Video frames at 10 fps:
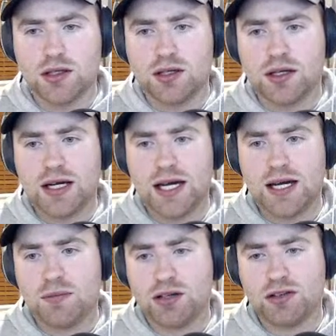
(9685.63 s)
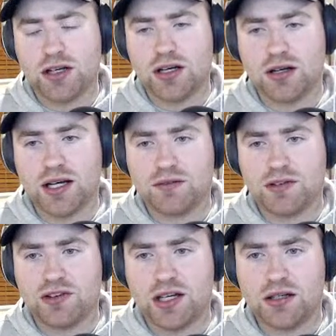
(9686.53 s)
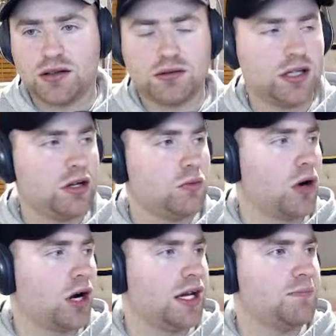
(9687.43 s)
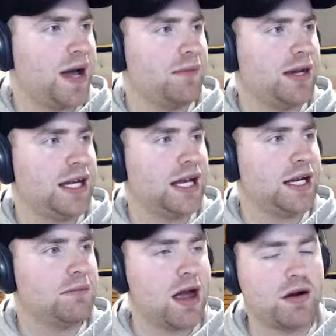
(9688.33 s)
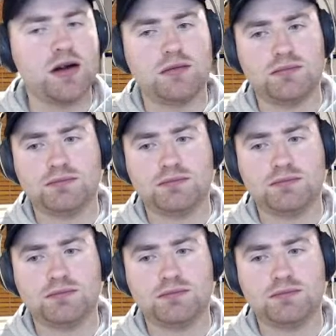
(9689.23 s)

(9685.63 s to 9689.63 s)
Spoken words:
I don't know. I'm going to have to see. It won't impact me getting merit.